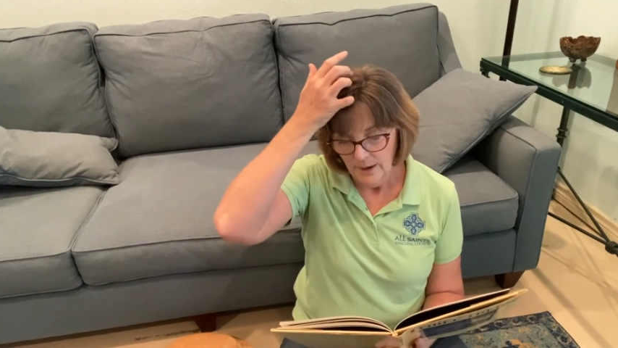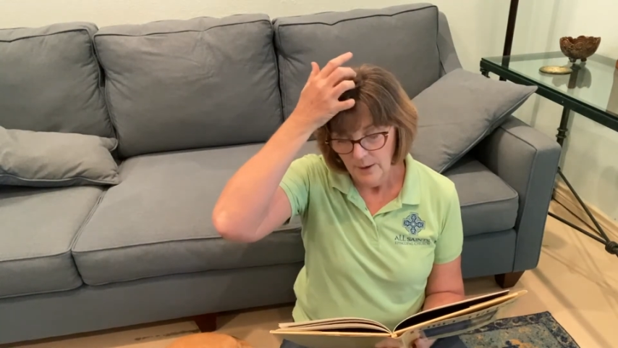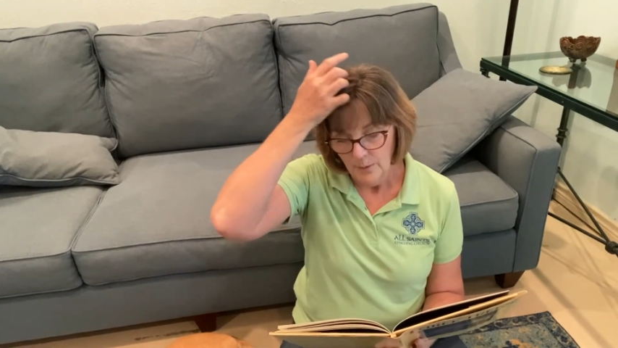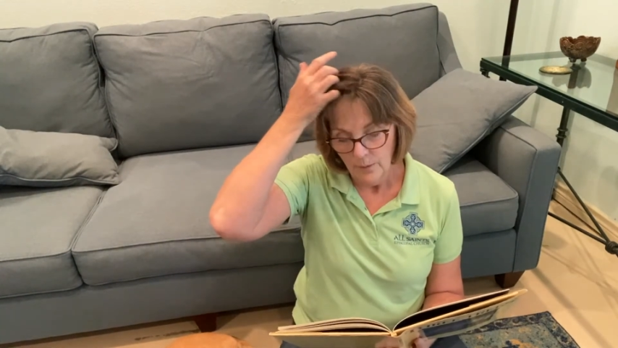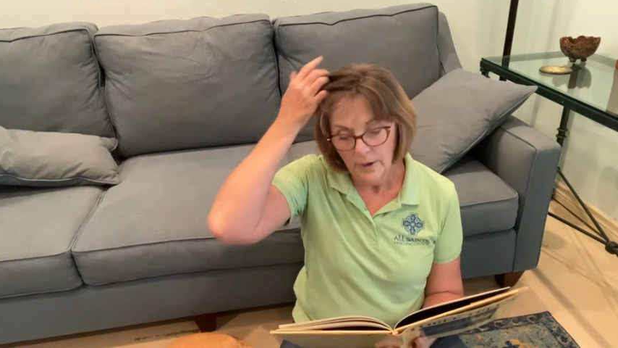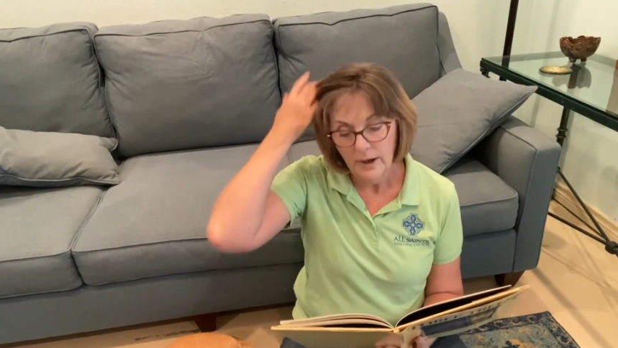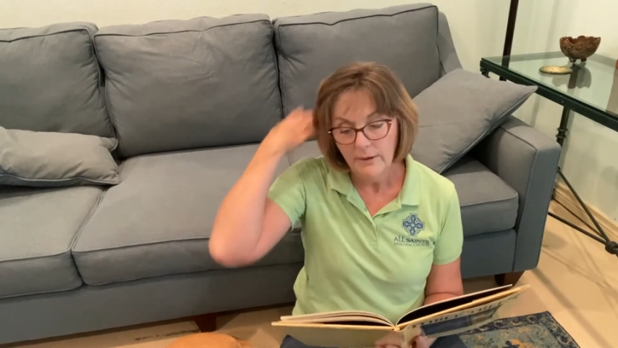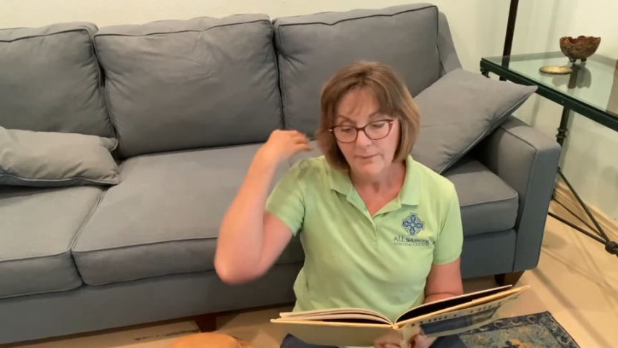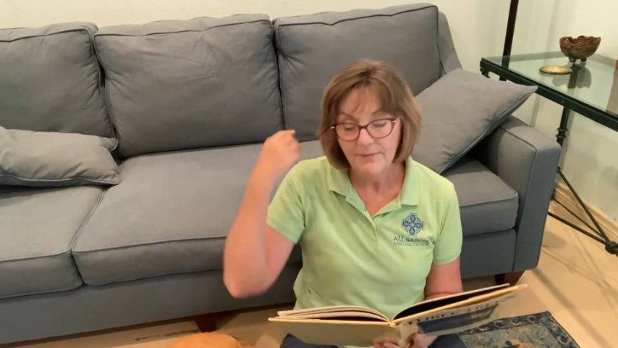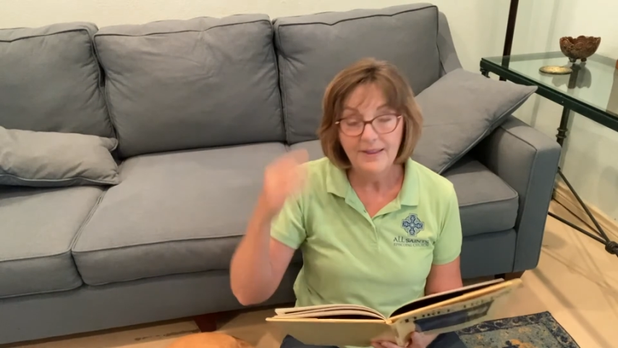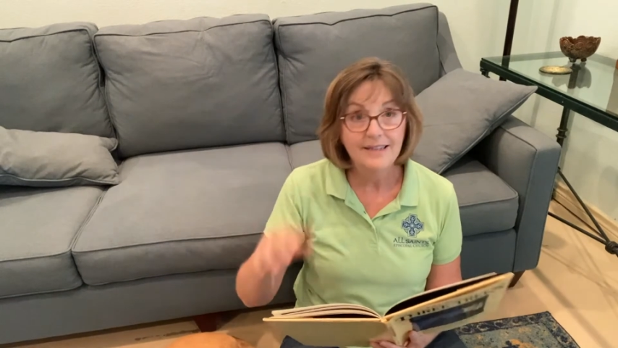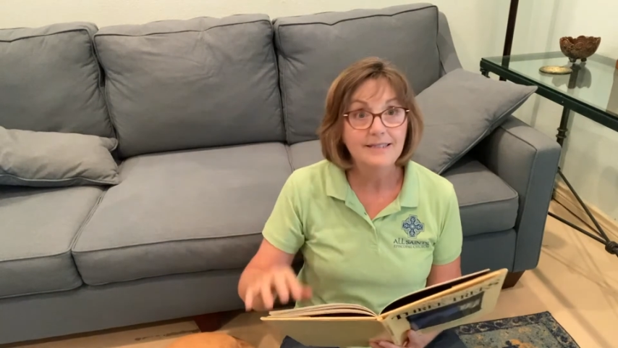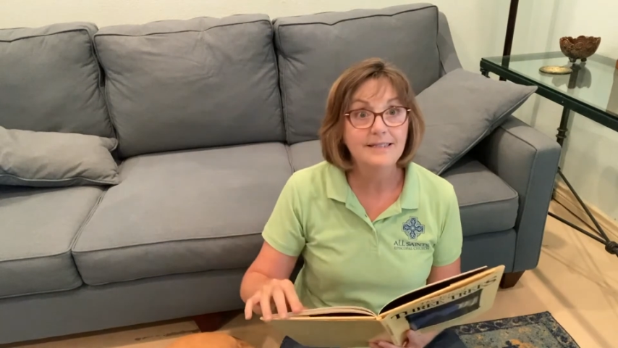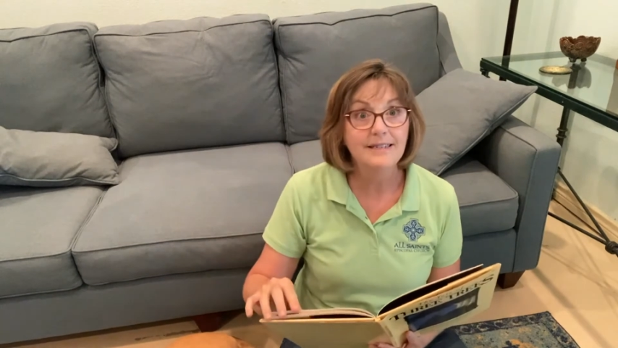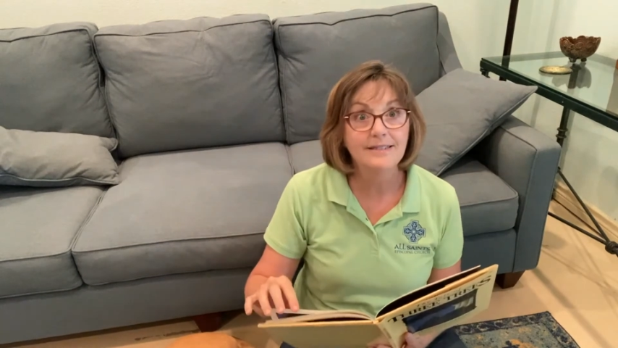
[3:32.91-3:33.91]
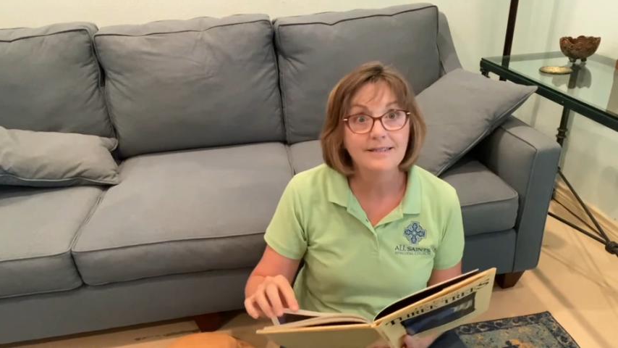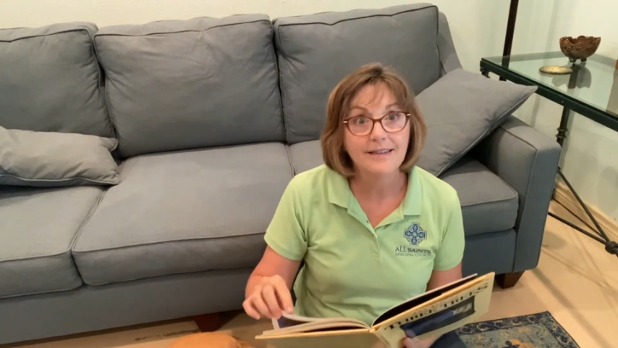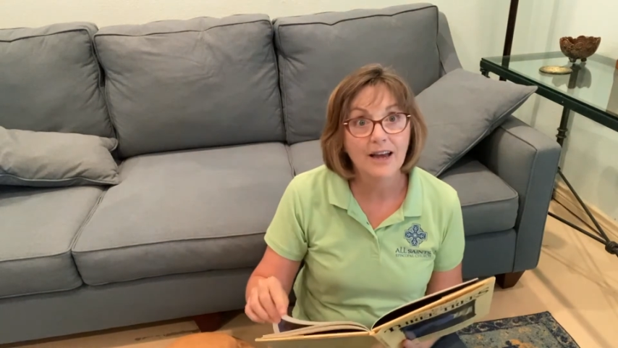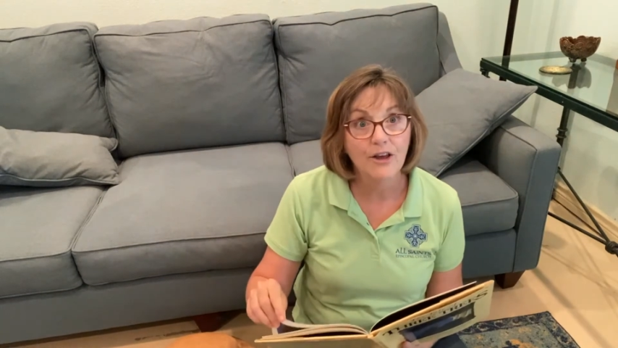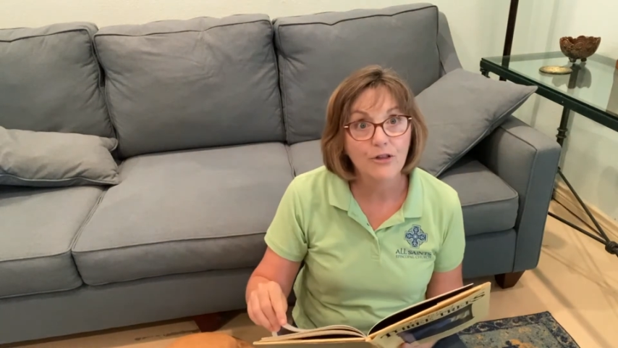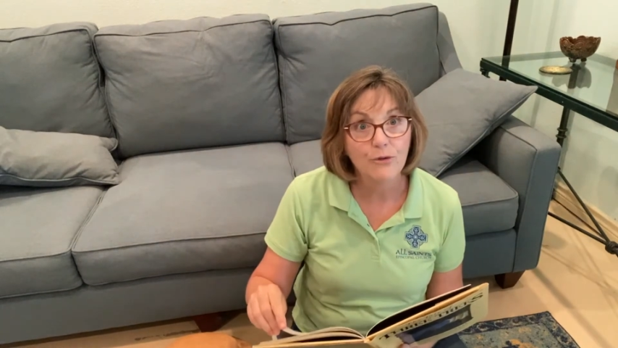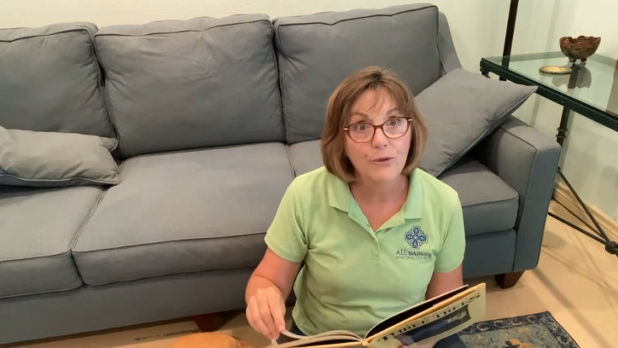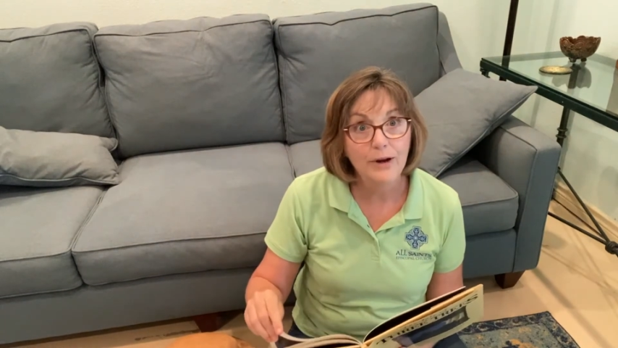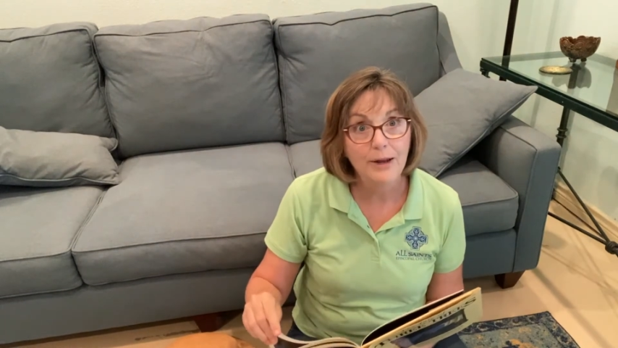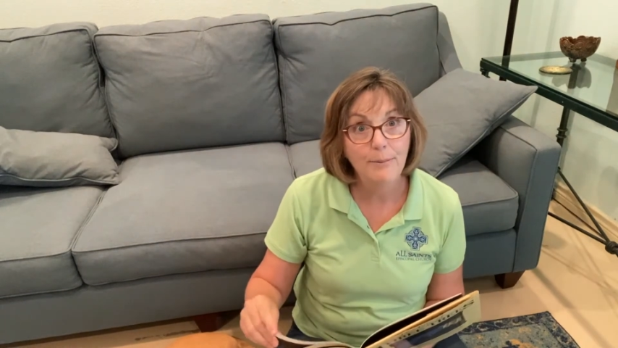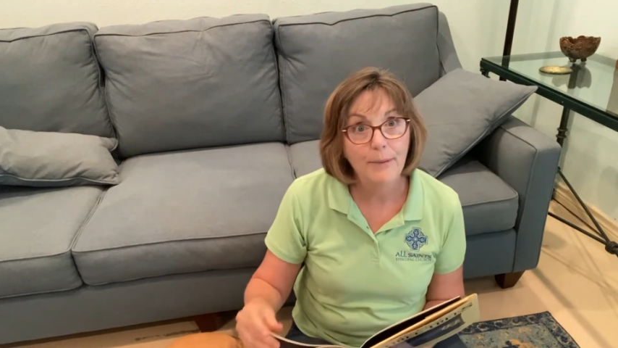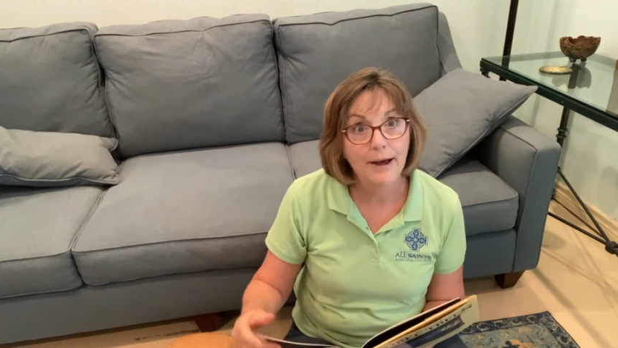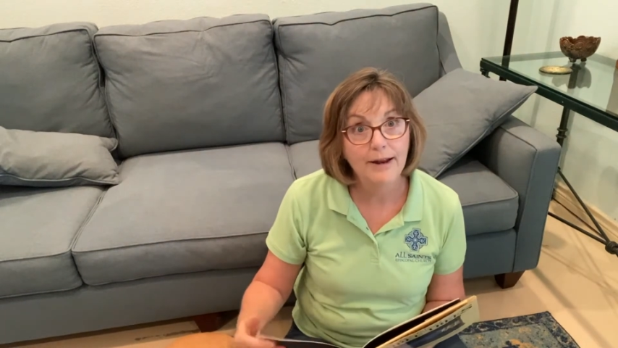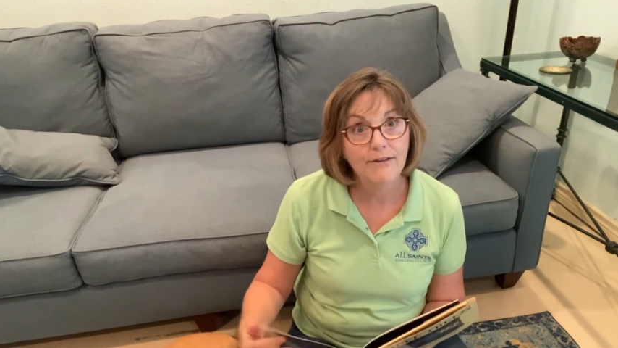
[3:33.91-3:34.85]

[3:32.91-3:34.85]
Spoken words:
Well, that sounds like three mighty